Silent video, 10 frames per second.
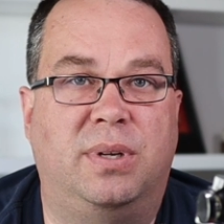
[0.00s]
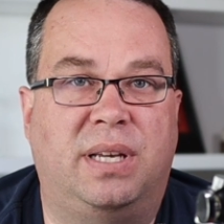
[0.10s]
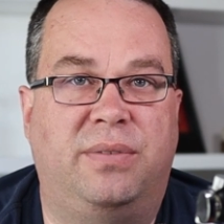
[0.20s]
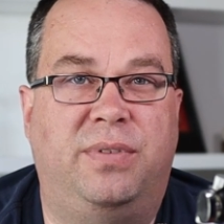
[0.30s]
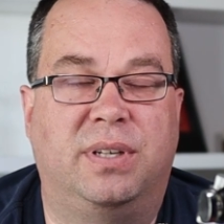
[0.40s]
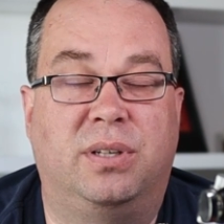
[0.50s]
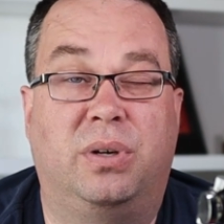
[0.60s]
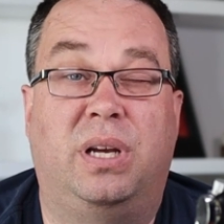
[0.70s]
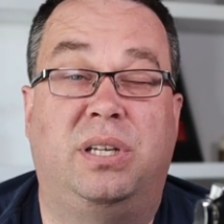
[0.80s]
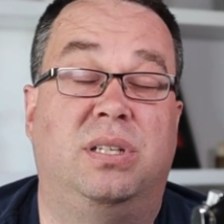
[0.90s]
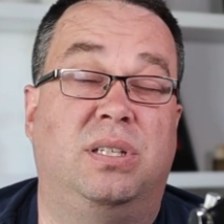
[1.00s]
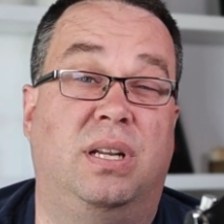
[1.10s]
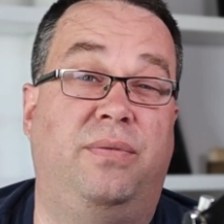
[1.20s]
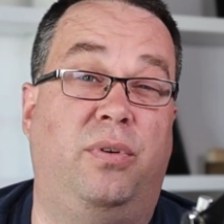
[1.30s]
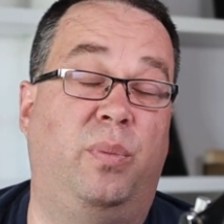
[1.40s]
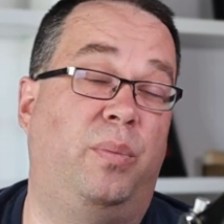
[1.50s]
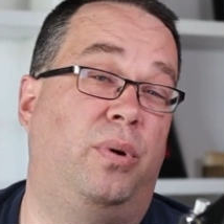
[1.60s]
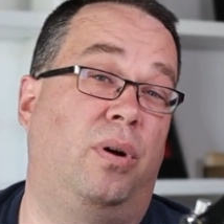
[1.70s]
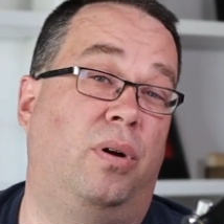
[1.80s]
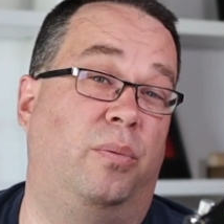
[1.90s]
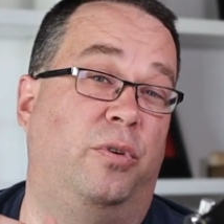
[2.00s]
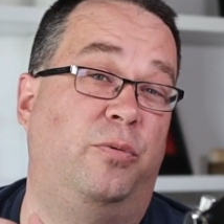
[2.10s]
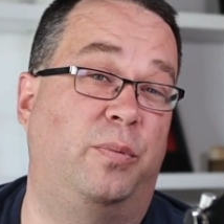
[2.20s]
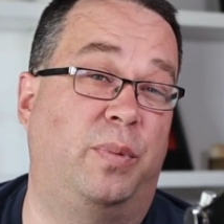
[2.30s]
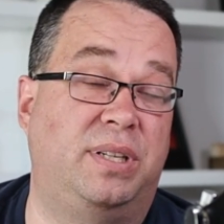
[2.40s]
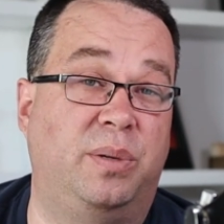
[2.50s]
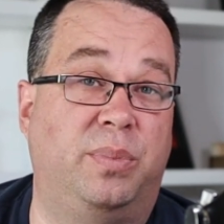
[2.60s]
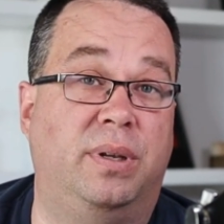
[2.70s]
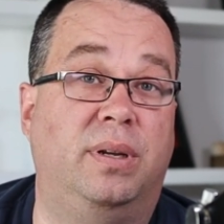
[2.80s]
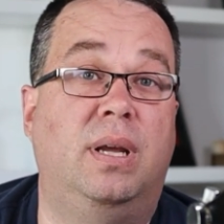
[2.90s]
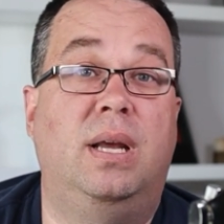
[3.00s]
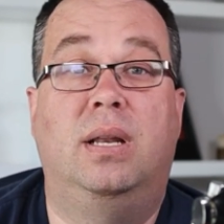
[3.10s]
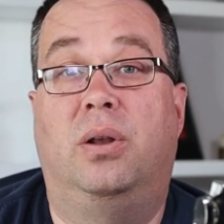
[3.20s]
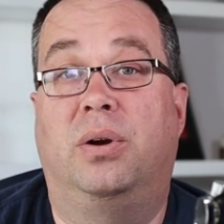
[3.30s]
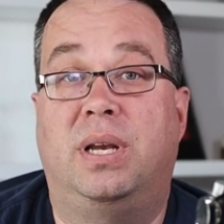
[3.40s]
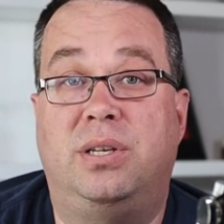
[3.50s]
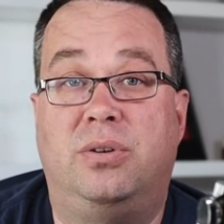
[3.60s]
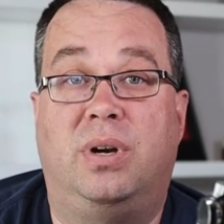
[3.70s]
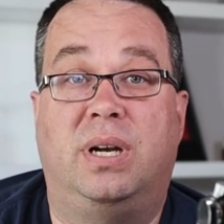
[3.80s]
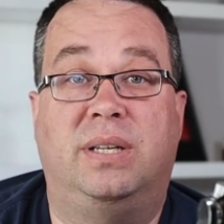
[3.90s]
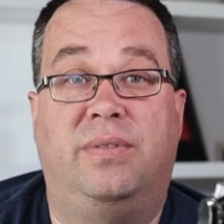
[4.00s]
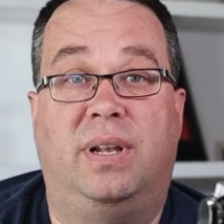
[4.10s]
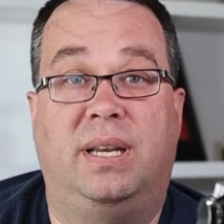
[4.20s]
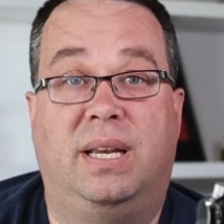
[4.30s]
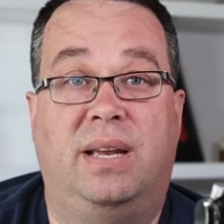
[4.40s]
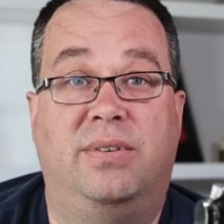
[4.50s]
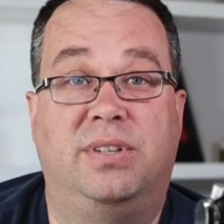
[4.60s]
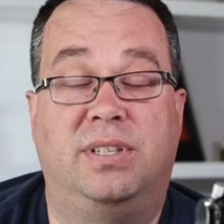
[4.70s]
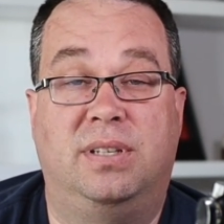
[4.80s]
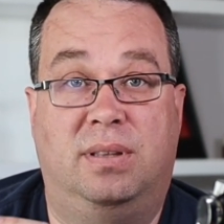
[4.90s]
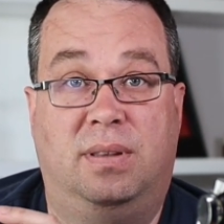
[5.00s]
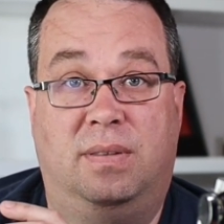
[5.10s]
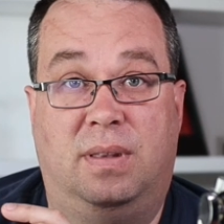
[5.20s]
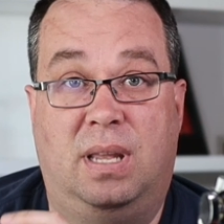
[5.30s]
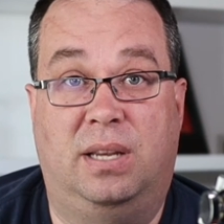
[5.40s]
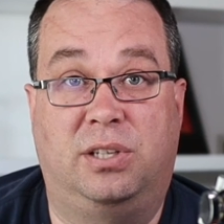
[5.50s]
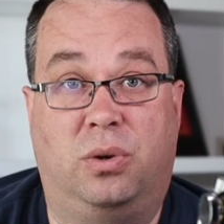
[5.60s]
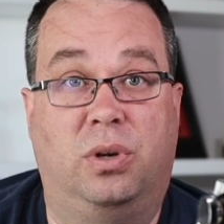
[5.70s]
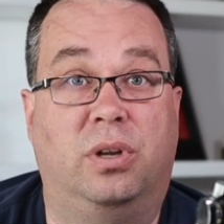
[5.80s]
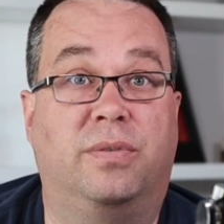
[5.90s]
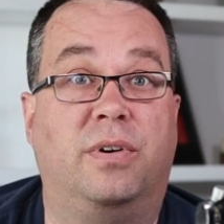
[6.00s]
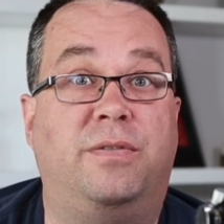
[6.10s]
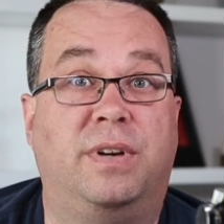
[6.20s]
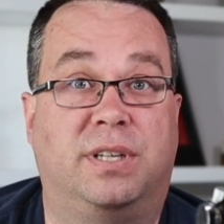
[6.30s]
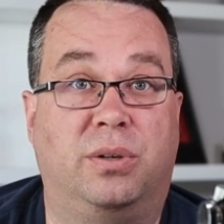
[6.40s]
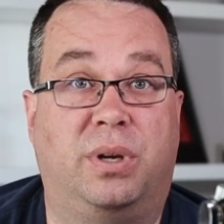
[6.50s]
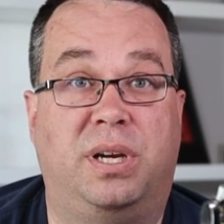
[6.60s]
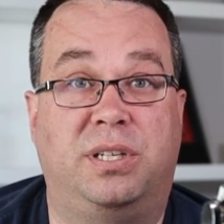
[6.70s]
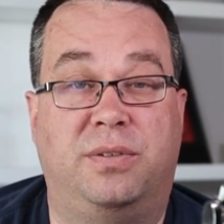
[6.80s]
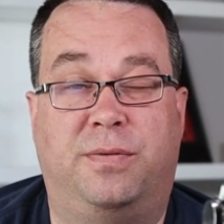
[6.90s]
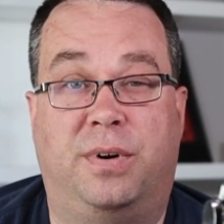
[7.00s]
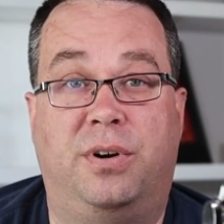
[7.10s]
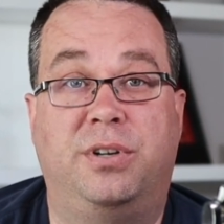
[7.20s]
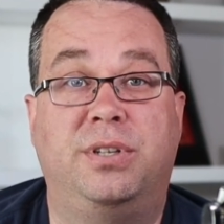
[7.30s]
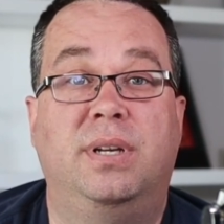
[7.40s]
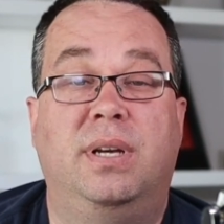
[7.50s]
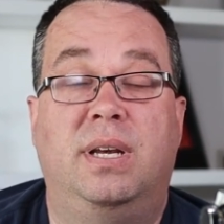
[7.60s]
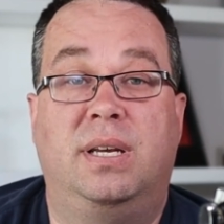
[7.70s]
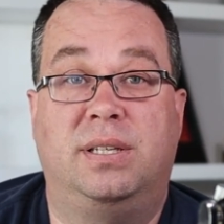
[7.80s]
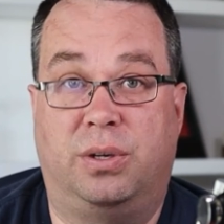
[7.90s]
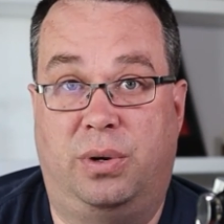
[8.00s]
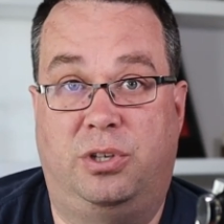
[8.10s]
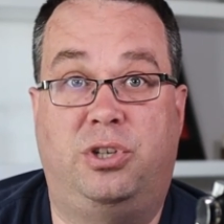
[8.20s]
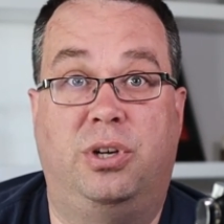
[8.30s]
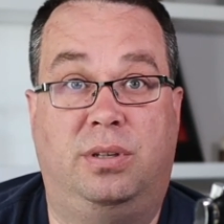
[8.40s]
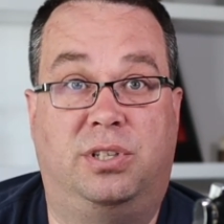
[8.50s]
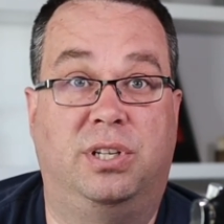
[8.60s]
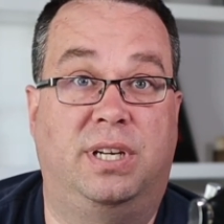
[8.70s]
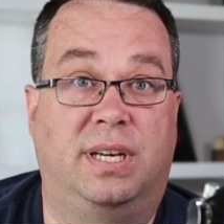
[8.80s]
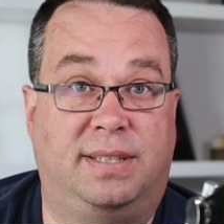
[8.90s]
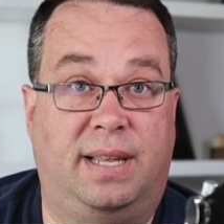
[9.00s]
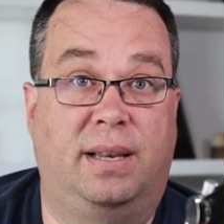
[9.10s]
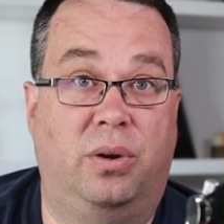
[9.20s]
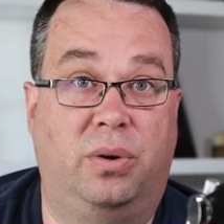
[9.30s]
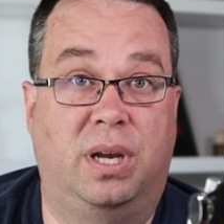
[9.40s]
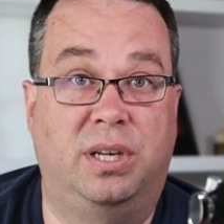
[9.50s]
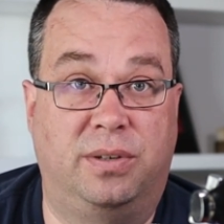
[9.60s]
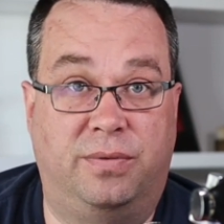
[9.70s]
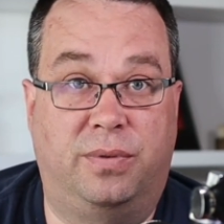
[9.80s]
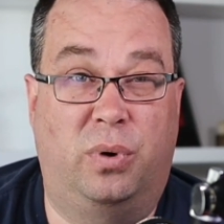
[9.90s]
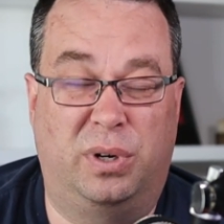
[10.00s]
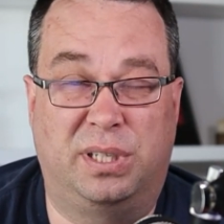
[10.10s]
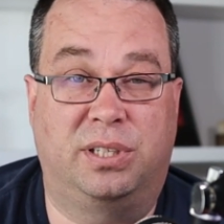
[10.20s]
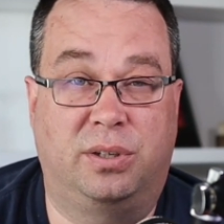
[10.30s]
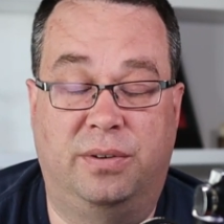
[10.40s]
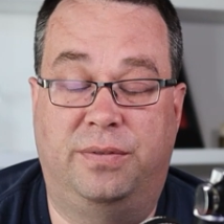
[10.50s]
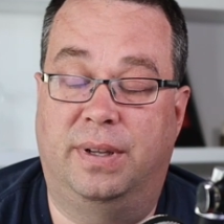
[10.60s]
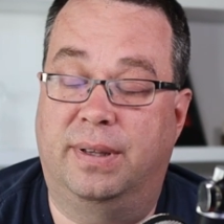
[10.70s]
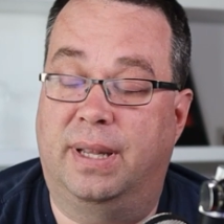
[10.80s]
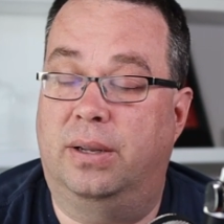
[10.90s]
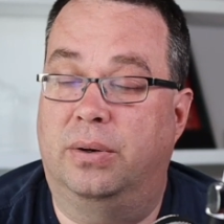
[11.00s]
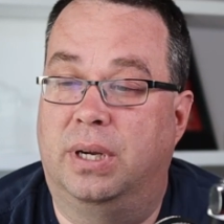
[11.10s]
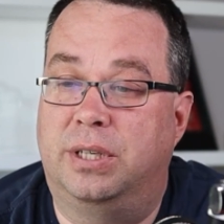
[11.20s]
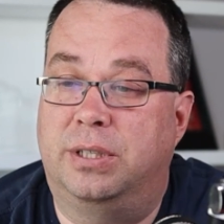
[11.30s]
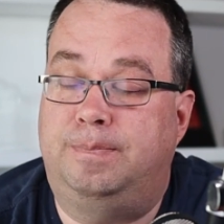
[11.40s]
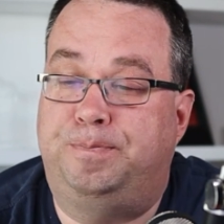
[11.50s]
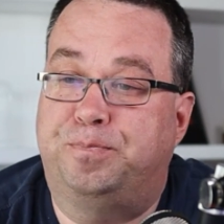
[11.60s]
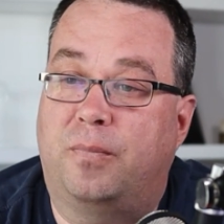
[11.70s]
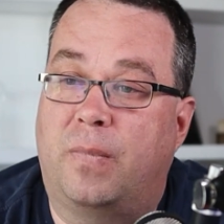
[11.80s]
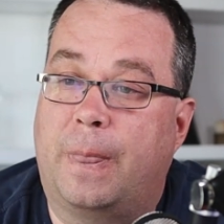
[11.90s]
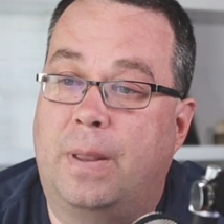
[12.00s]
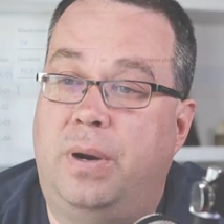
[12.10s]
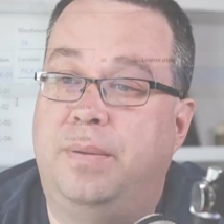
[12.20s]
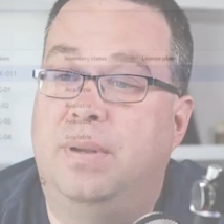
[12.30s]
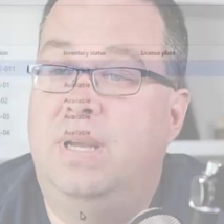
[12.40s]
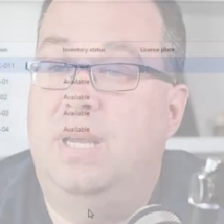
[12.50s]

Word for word: does have fixed locations. And if you remember on our movement by template location directive that I gave us, it is going to look for a fixed location first. So it should suggest that location for us. It's going to fit in that location. All right.